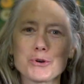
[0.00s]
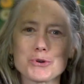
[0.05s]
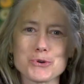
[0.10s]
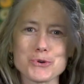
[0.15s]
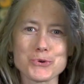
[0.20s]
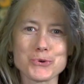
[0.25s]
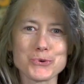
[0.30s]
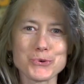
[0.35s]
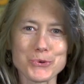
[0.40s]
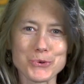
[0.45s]

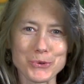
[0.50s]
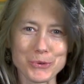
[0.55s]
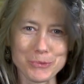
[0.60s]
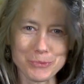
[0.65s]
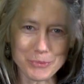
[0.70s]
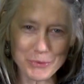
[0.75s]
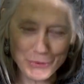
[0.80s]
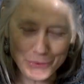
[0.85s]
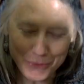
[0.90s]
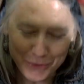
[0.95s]
Cool
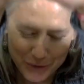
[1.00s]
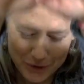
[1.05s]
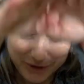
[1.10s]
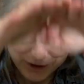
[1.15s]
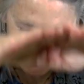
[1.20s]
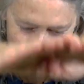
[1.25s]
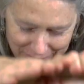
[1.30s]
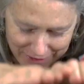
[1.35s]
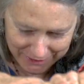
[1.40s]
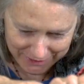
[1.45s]

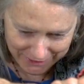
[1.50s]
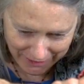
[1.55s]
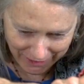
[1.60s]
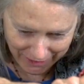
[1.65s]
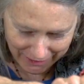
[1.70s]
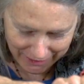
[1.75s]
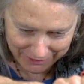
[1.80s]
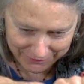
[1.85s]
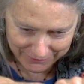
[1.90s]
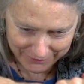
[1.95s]
pools to
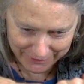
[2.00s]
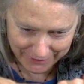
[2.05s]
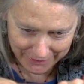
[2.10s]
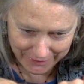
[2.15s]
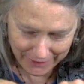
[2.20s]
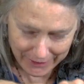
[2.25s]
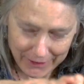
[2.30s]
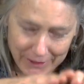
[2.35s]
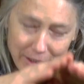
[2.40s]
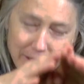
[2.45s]
dive
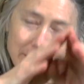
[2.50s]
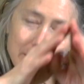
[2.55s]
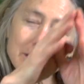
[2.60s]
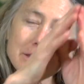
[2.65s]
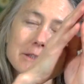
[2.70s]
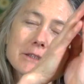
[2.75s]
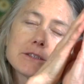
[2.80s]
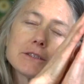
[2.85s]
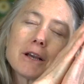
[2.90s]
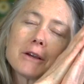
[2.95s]
in,
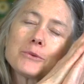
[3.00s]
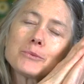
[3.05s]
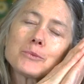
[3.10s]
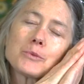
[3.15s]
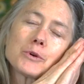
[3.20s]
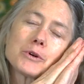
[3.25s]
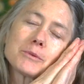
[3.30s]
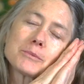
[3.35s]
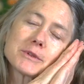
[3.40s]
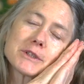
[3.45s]

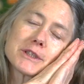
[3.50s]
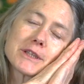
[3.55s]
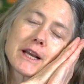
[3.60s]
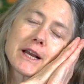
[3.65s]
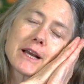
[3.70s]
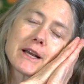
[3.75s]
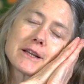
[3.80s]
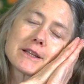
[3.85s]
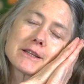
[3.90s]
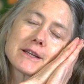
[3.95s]
sun-warm
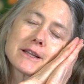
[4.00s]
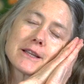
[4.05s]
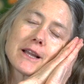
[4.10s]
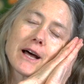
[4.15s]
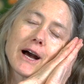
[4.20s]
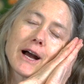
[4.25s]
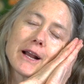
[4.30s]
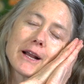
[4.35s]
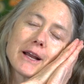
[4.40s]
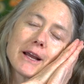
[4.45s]
sand to
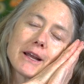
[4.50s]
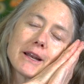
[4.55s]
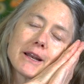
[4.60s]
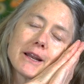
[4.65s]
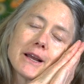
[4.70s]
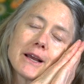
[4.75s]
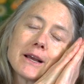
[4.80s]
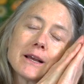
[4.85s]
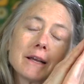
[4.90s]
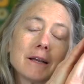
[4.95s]
lie in,
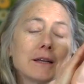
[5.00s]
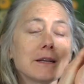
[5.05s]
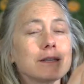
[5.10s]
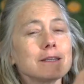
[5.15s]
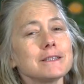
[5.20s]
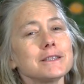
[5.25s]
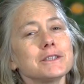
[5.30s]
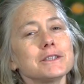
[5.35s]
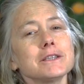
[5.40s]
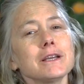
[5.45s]

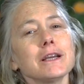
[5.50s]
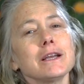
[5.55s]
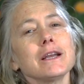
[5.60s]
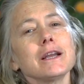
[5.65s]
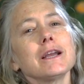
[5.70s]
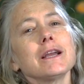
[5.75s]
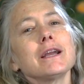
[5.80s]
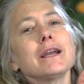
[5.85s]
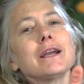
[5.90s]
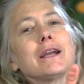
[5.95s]

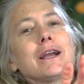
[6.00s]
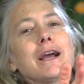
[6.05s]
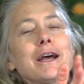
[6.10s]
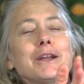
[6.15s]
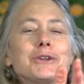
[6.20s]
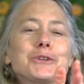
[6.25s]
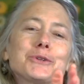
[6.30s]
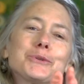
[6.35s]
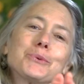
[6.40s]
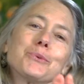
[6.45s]
singing
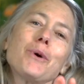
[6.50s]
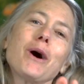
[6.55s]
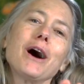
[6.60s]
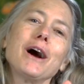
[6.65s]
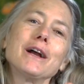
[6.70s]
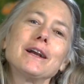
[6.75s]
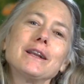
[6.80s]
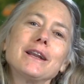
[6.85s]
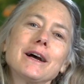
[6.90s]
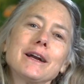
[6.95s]
at
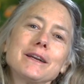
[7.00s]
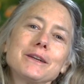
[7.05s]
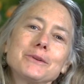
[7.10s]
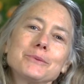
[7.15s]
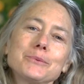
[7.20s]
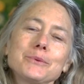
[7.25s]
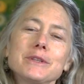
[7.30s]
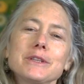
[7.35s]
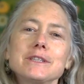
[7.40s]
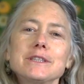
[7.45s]

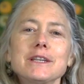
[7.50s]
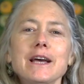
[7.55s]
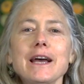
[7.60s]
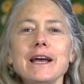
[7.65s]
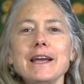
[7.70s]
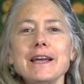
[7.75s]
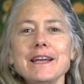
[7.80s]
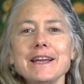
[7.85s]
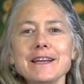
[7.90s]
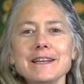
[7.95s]
twilight when the
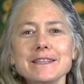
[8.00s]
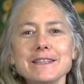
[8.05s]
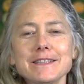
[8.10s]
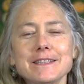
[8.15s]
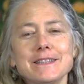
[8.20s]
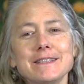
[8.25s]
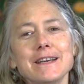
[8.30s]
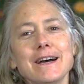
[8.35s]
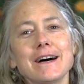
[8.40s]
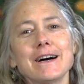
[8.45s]
day
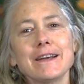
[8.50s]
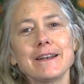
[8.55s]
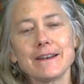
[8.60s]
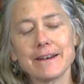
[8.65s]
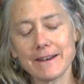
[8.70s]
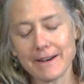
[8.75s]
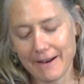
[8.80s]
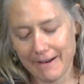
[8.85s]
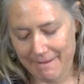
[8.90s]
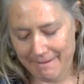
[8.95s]
is
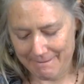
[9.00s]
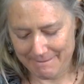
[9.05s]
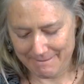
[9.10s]
done.